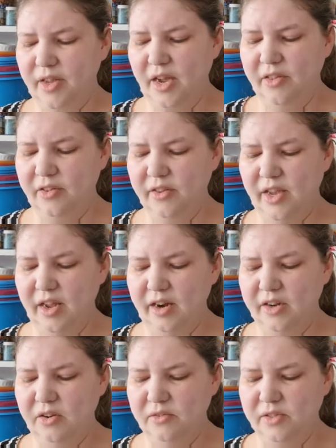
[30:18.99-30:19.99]
Other than that,
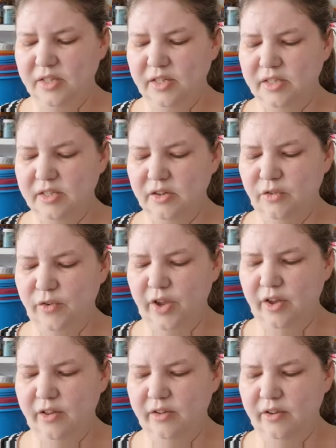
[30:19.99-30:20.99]
I don't see this as a
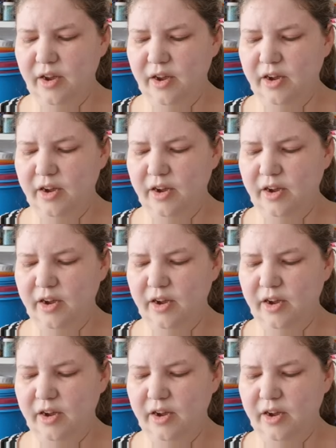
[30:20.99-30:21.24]
fail.